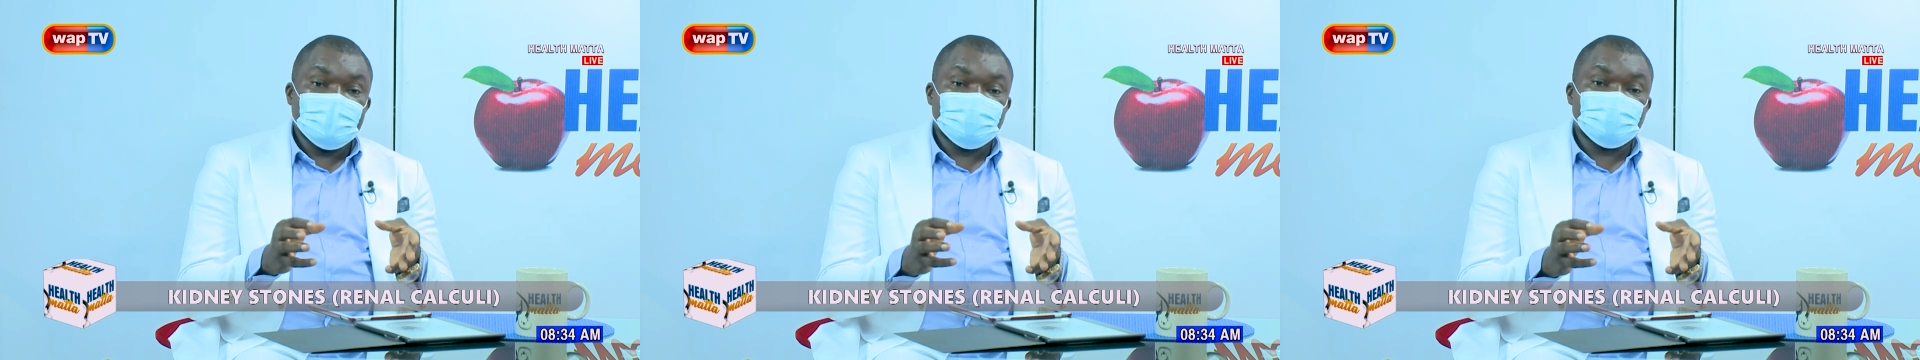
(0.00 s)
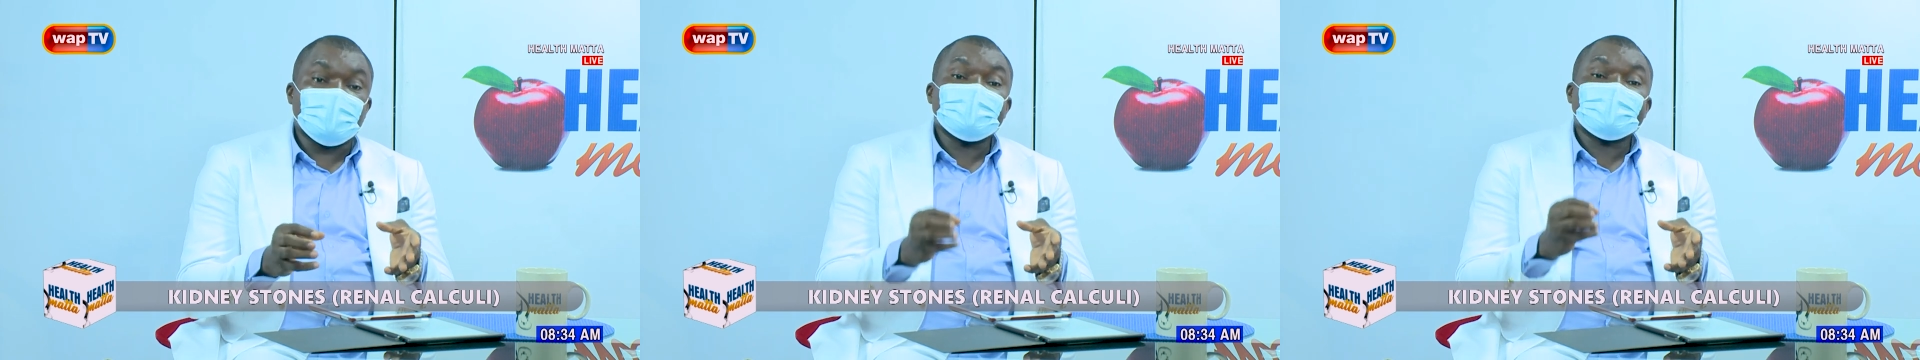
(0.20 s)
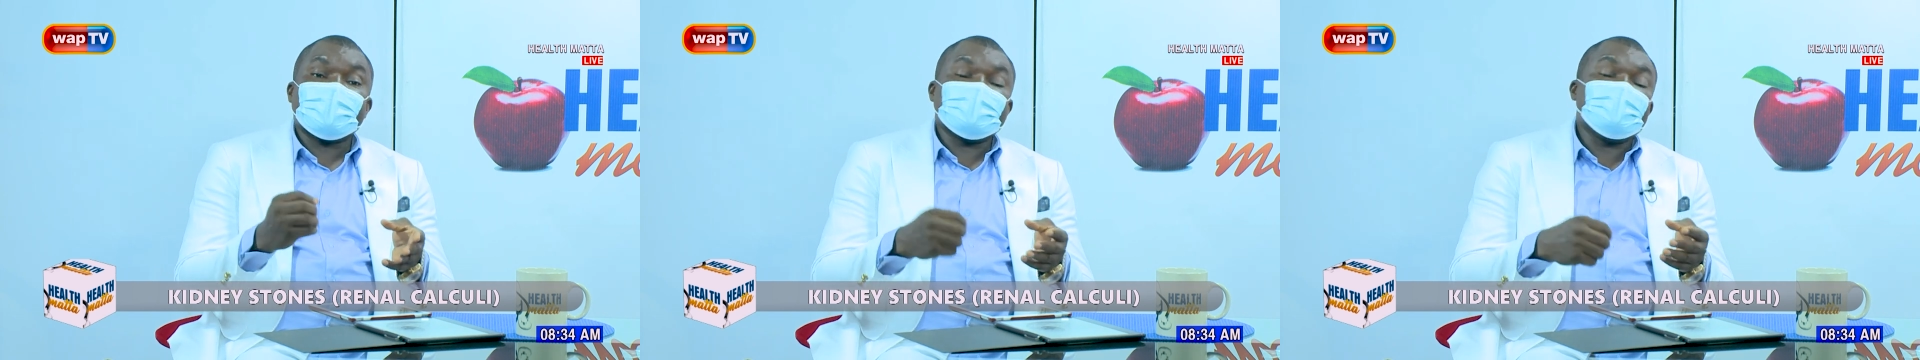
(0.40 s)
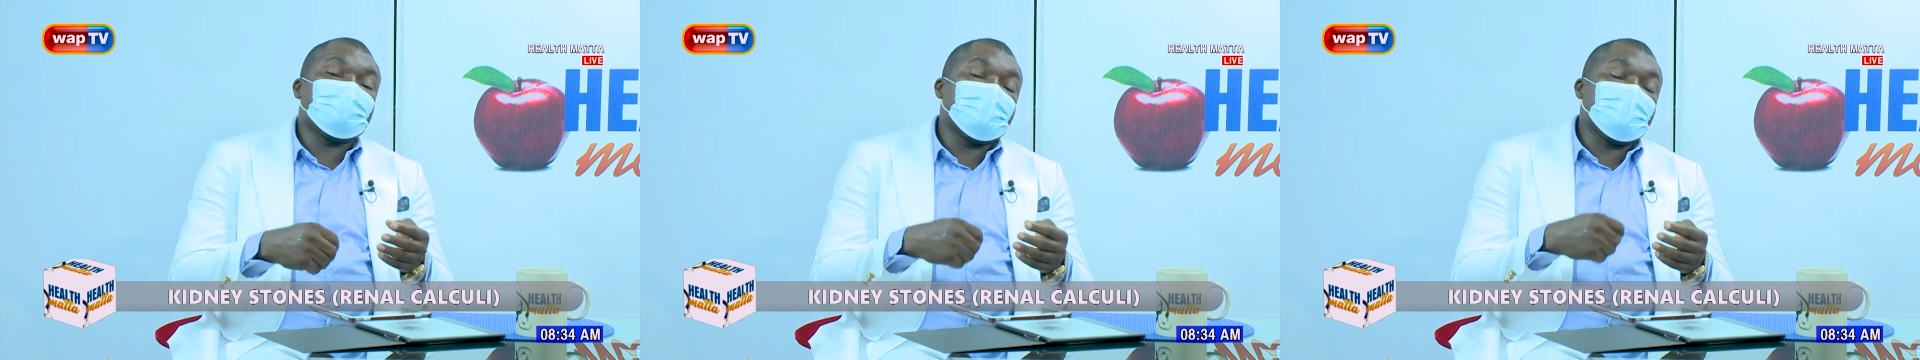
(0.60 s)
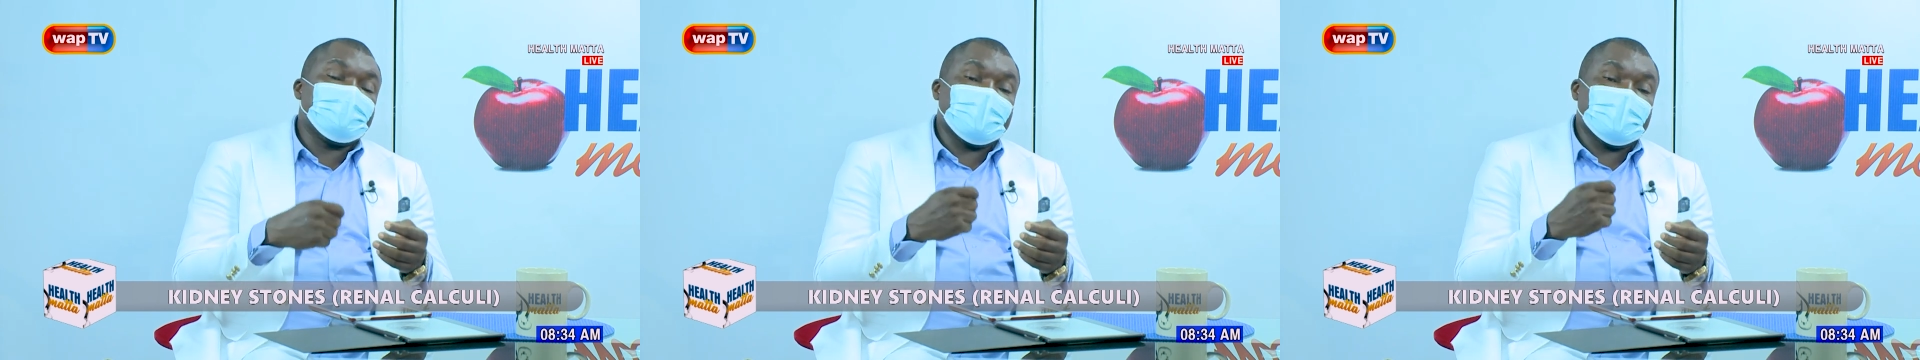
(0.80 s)
Some can
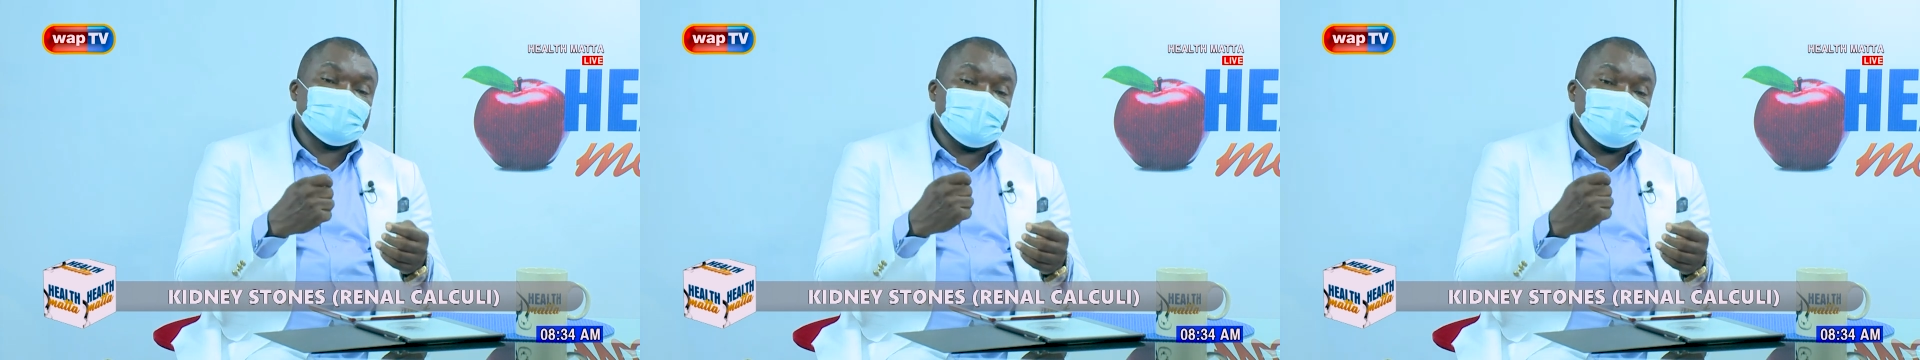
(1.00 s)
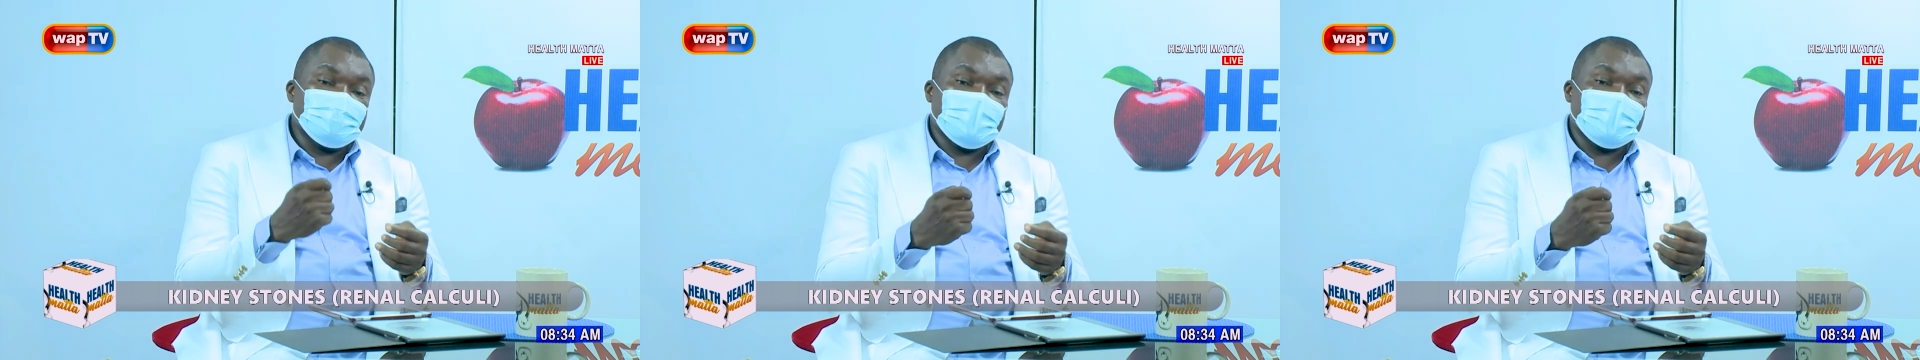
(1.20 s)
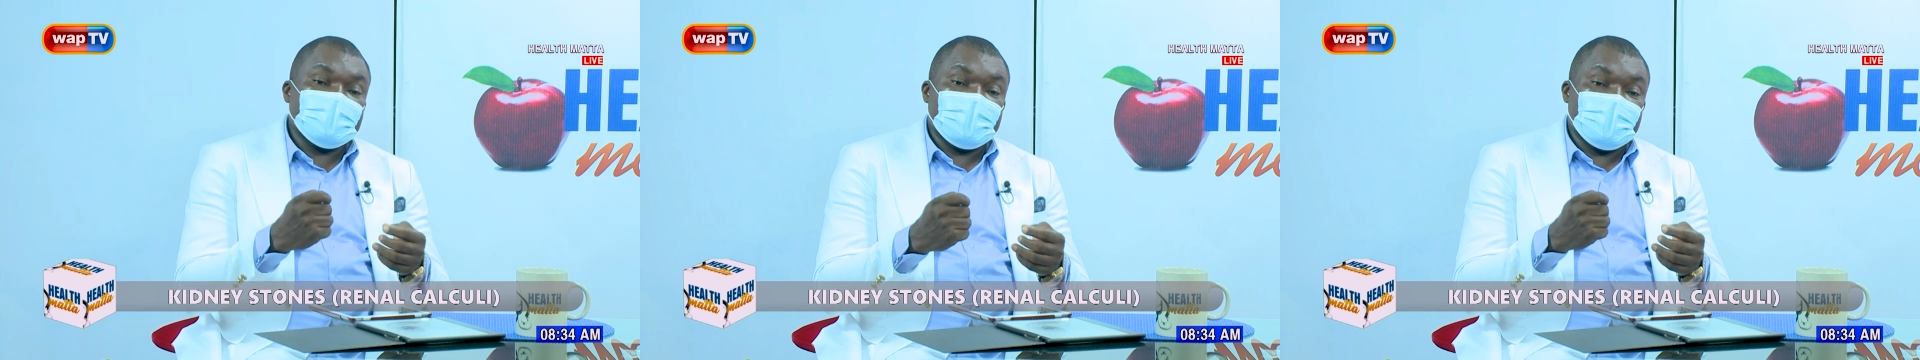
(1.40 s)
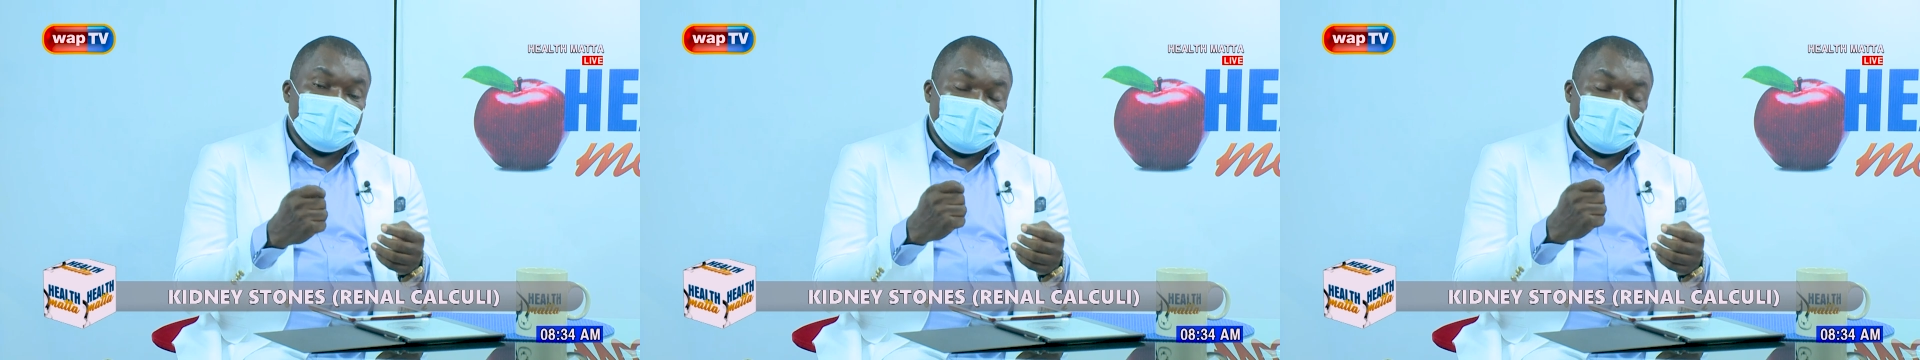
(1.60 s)
even be as, a big,